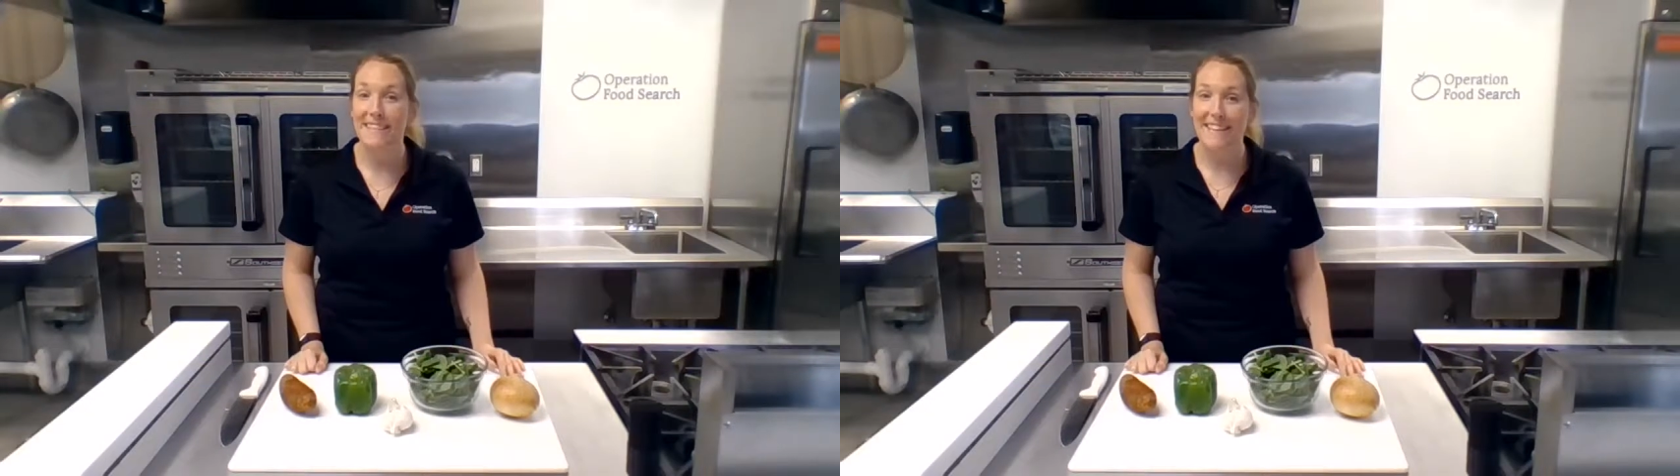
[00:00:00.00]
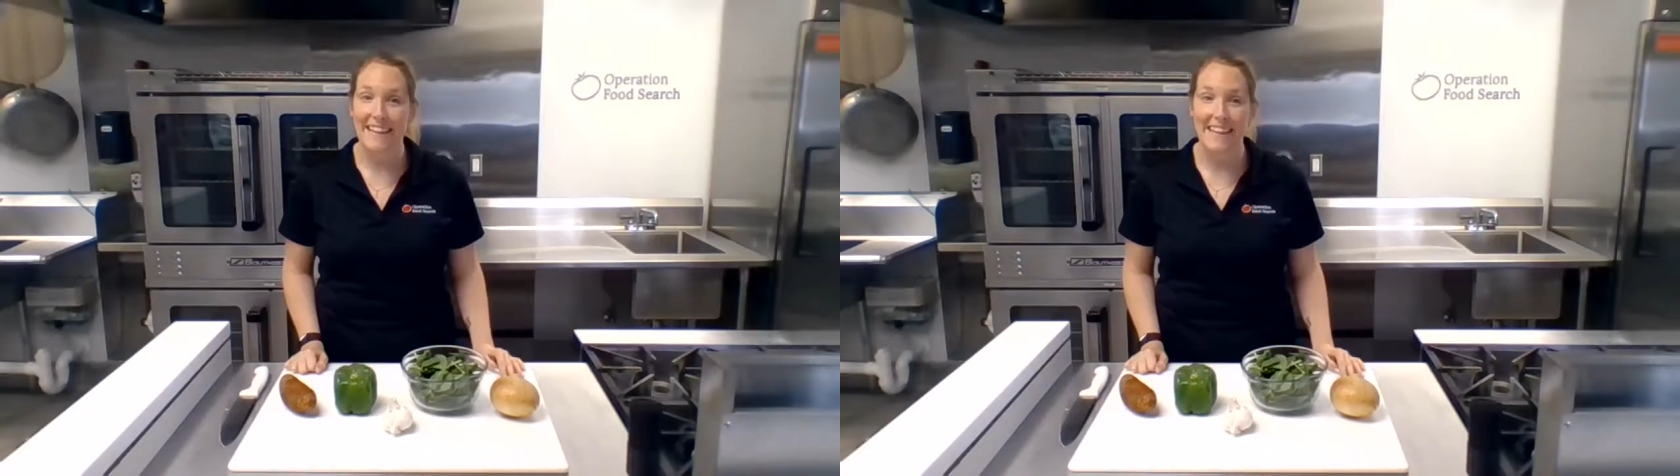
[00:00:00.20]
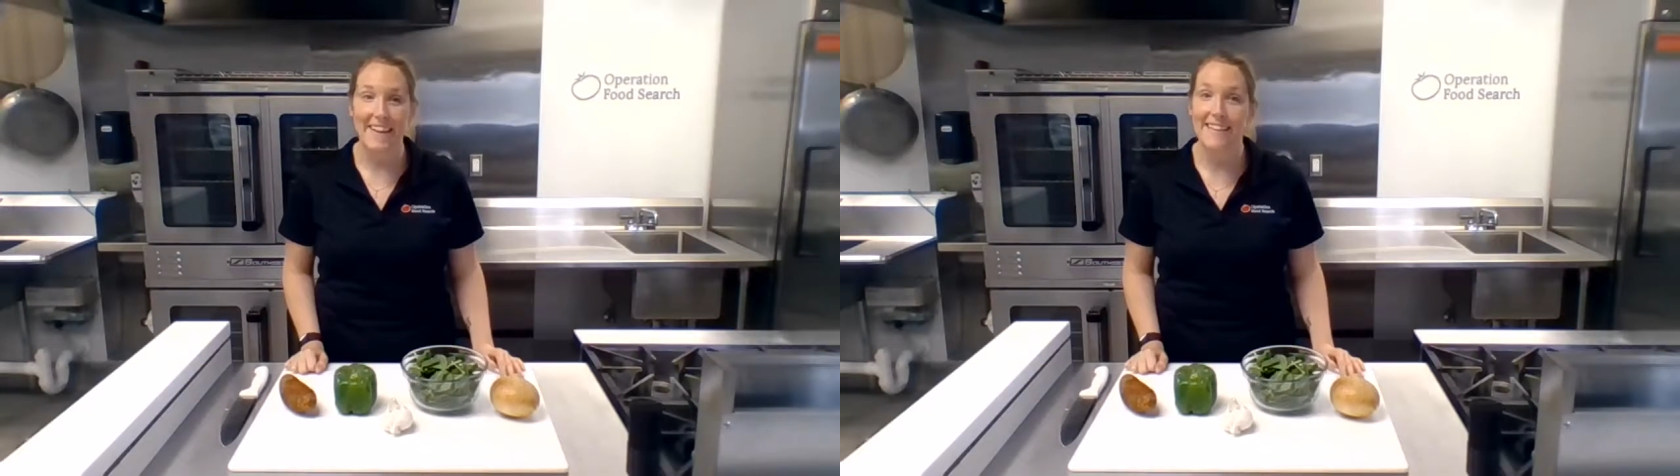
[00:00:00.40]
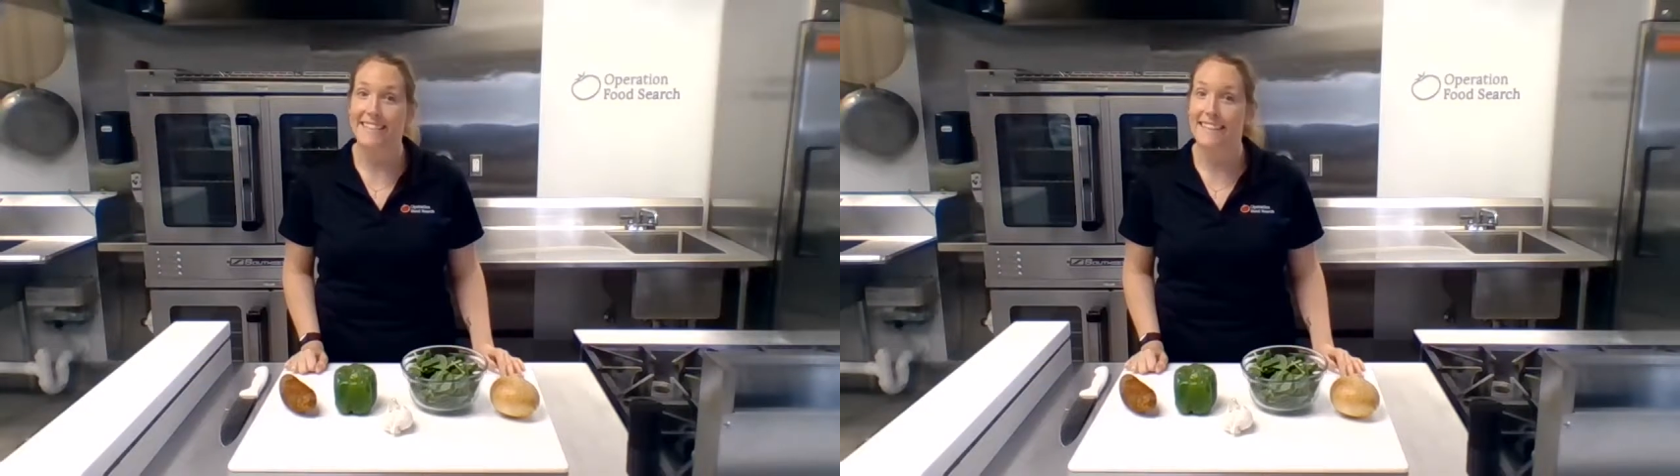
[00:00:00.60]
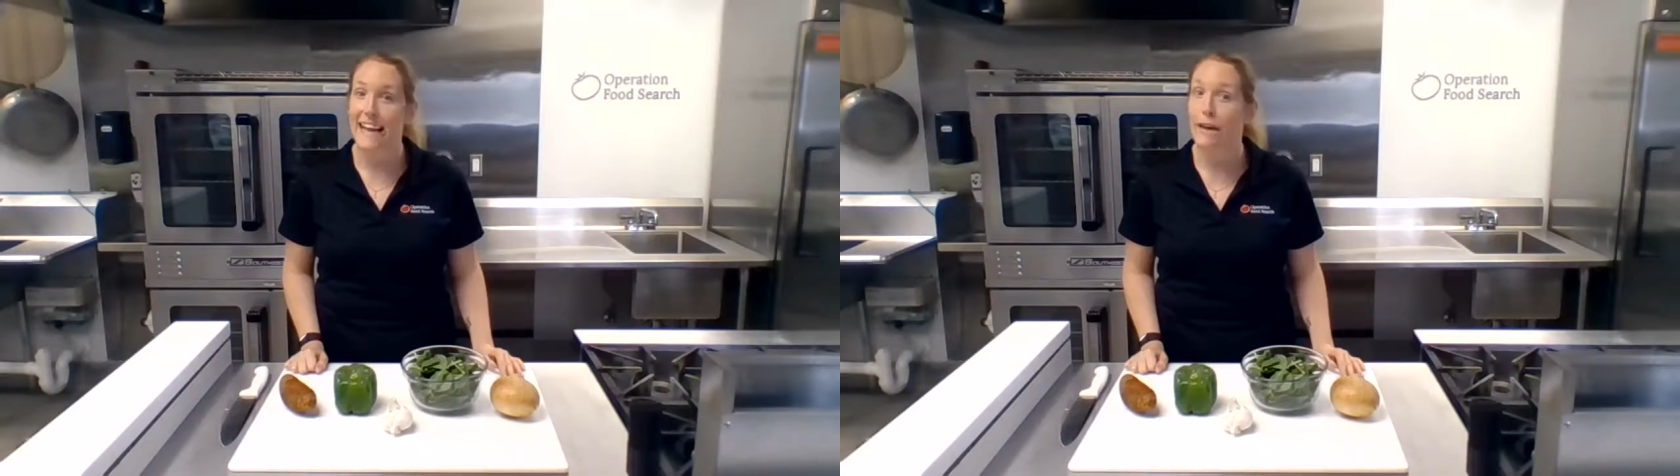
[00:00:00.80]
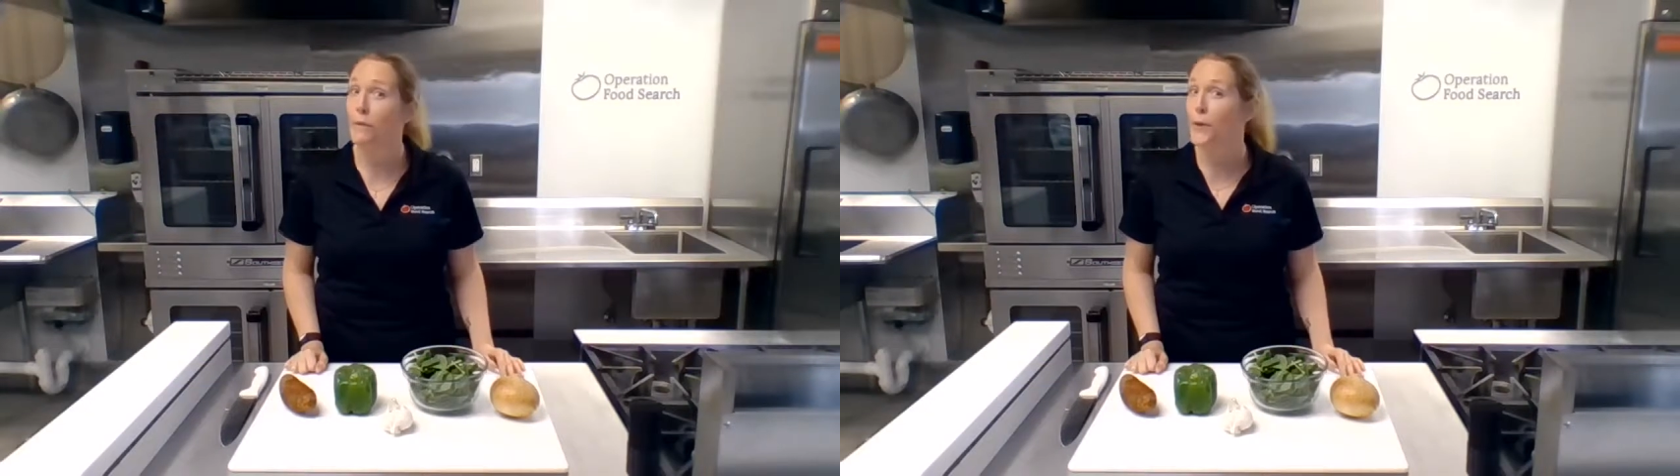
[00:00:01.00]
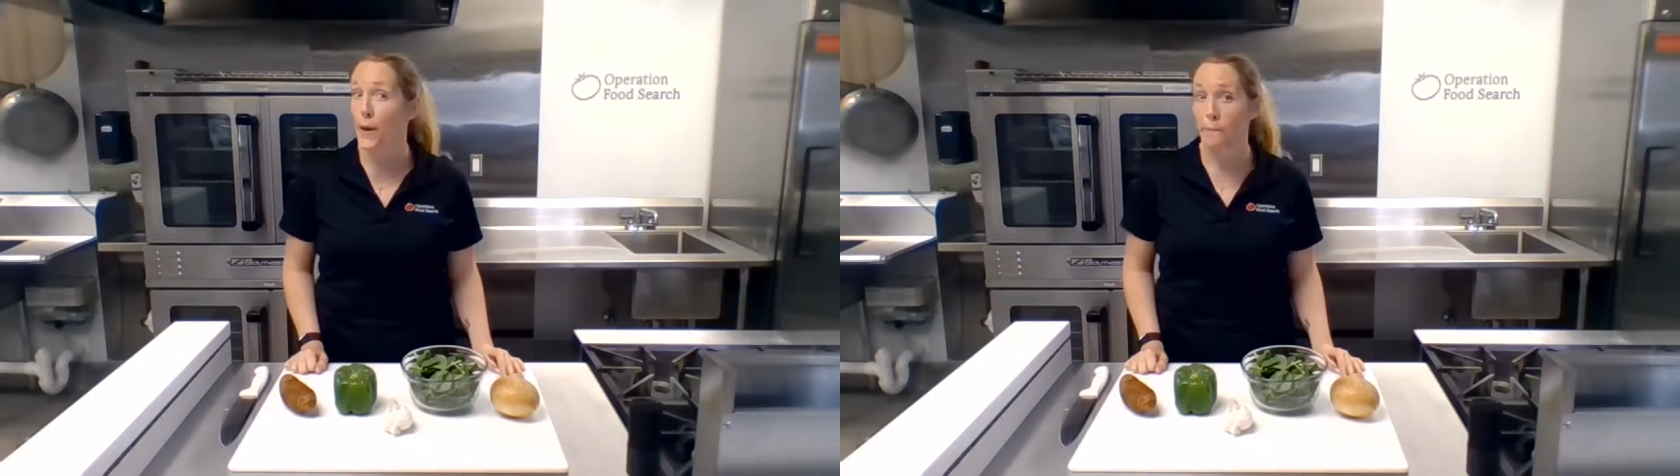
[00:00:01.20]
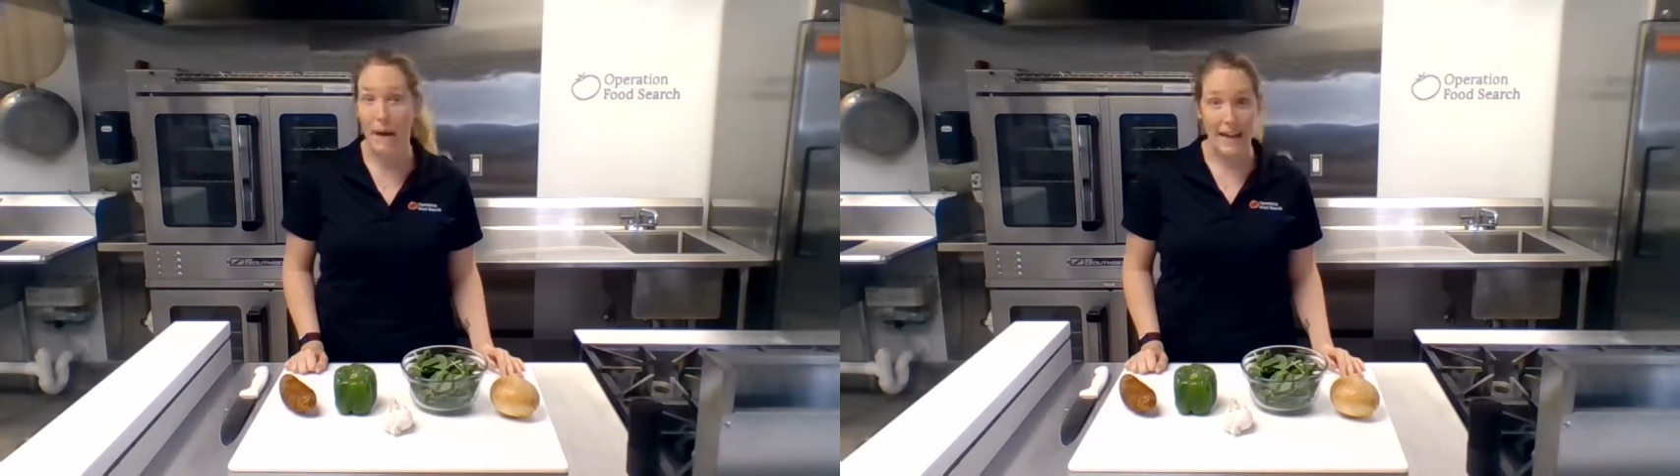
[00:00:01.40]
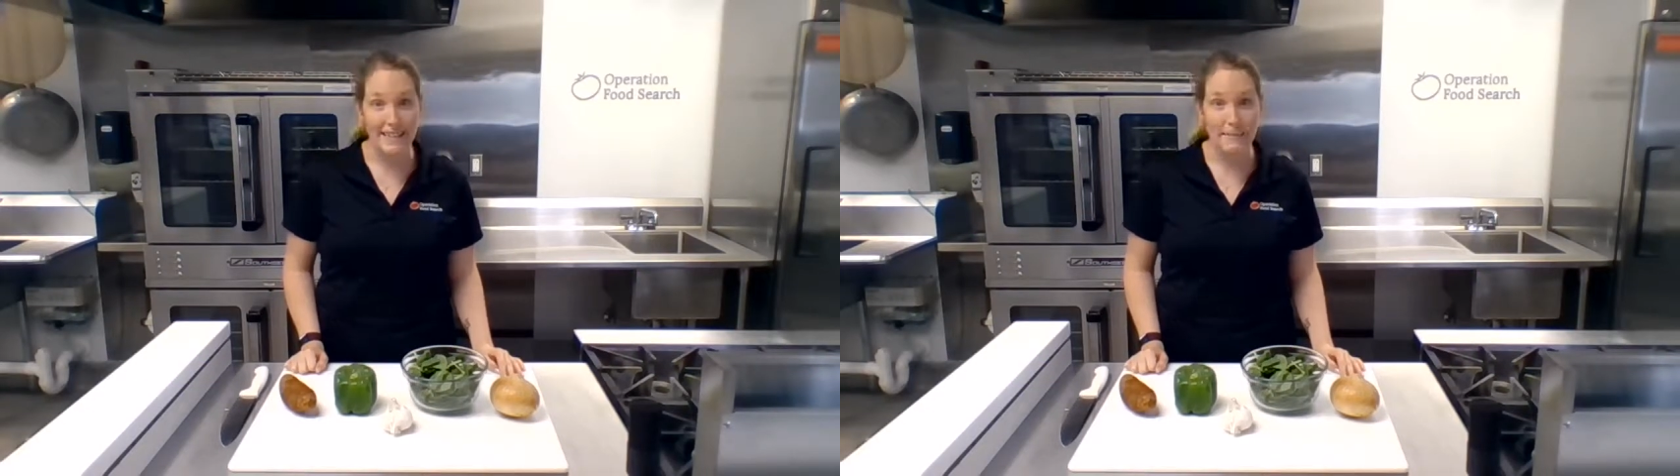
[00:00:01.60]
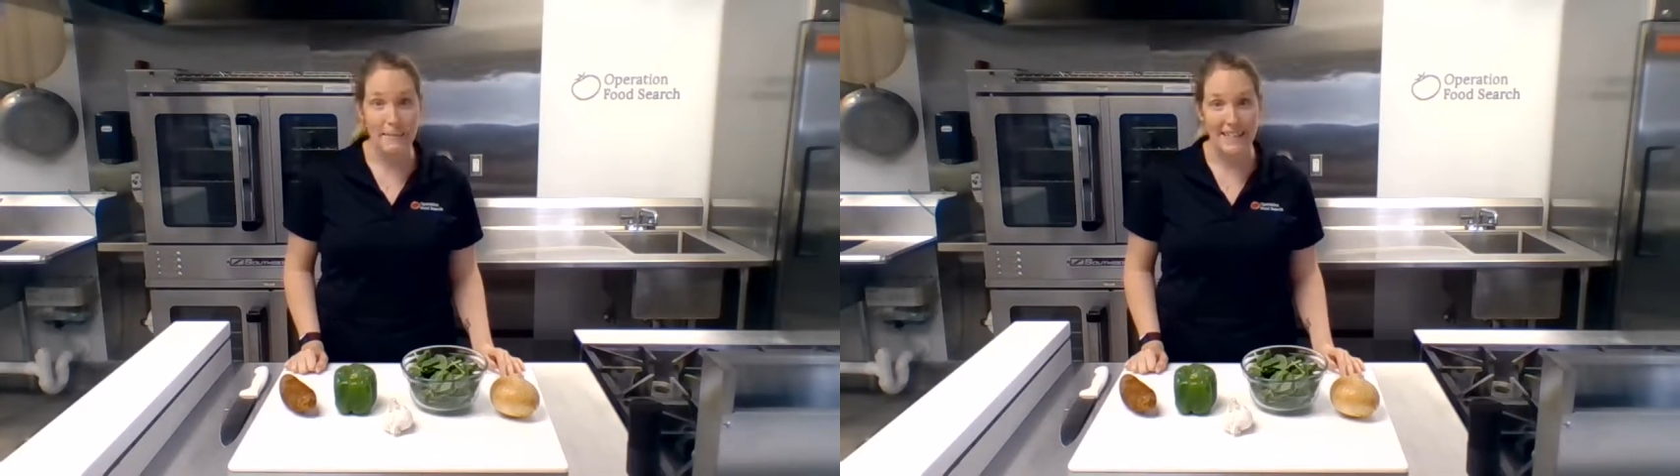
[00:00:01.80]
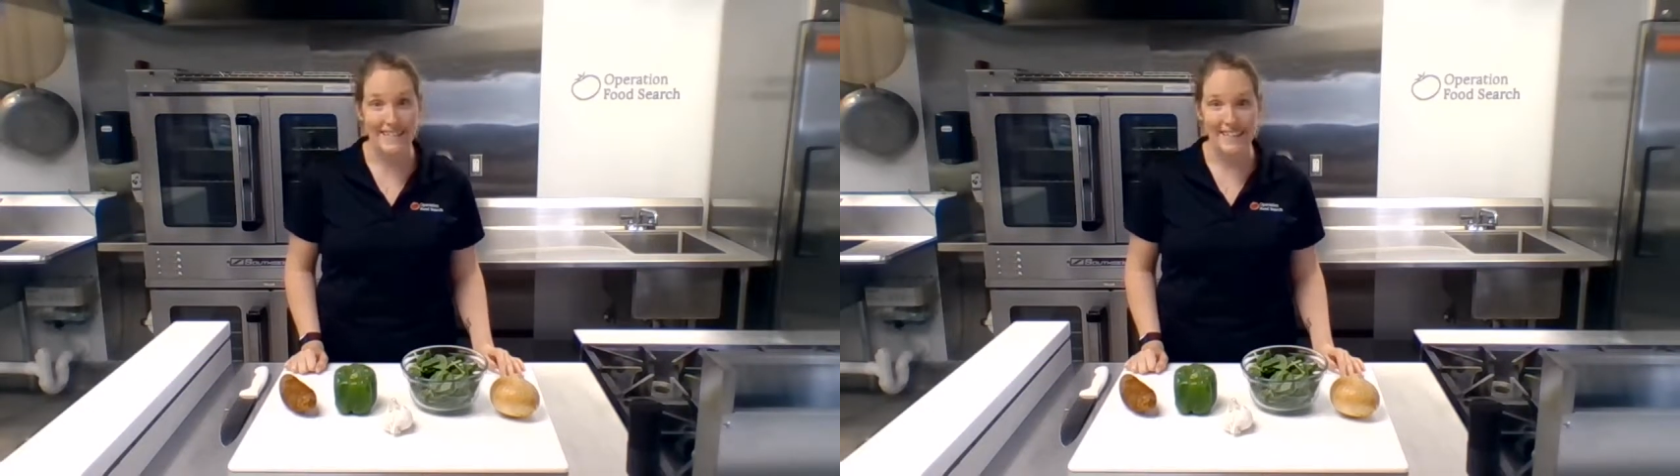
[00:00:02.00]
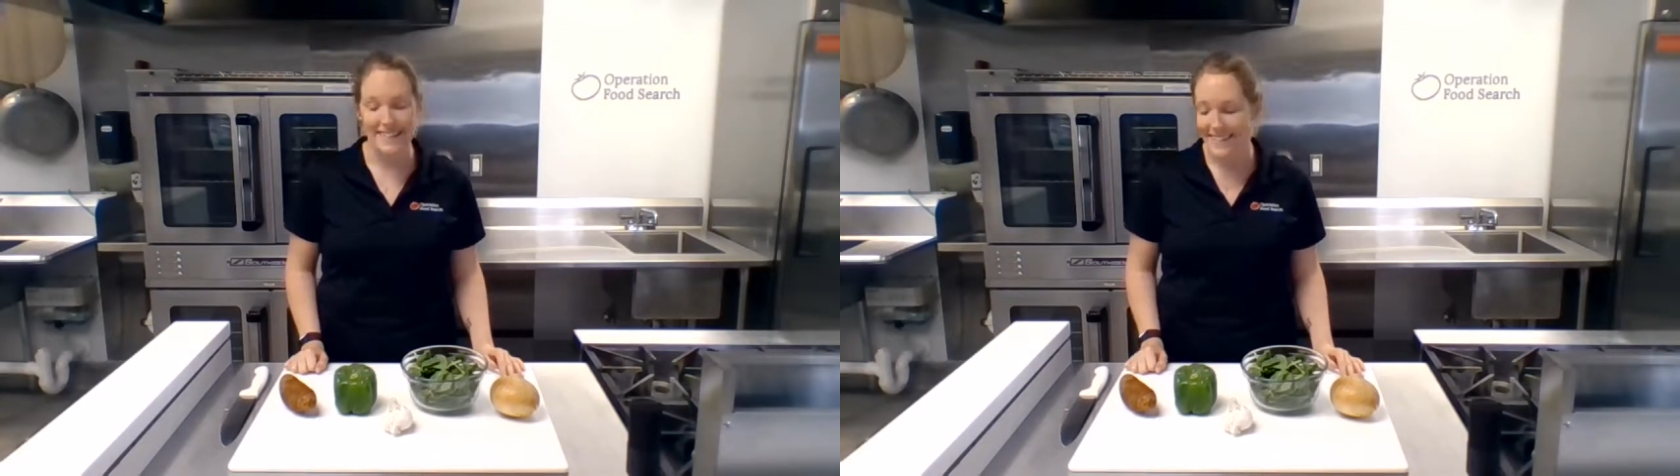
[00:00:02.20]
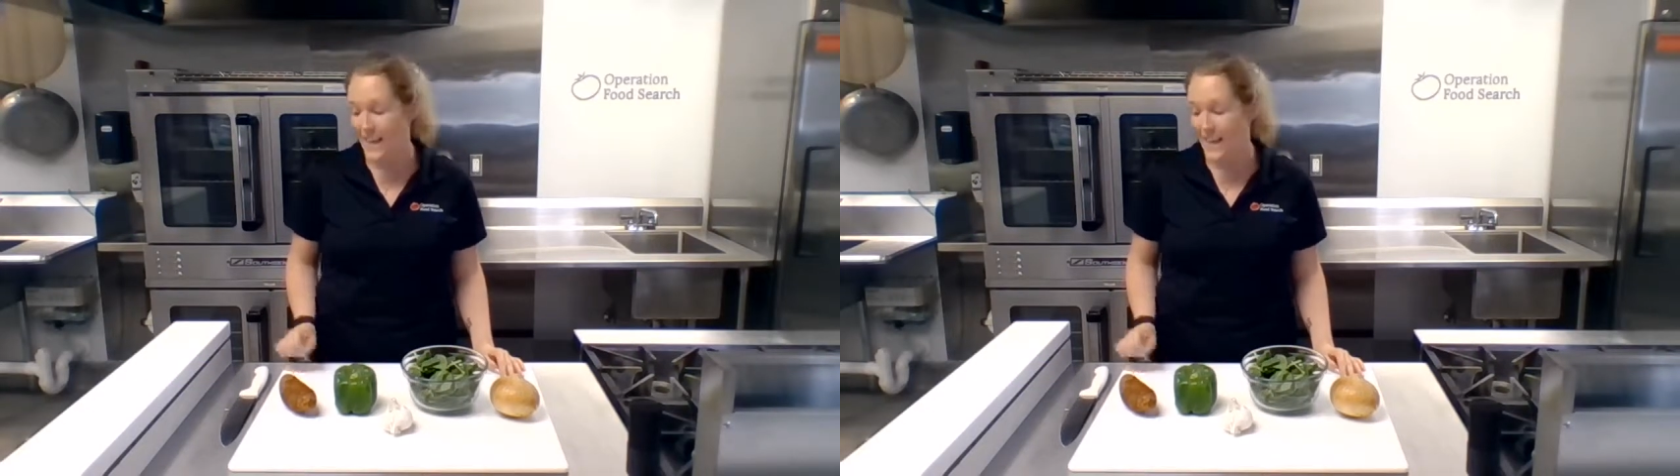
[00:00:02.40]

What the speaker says: Claire, and today we're going back to basics.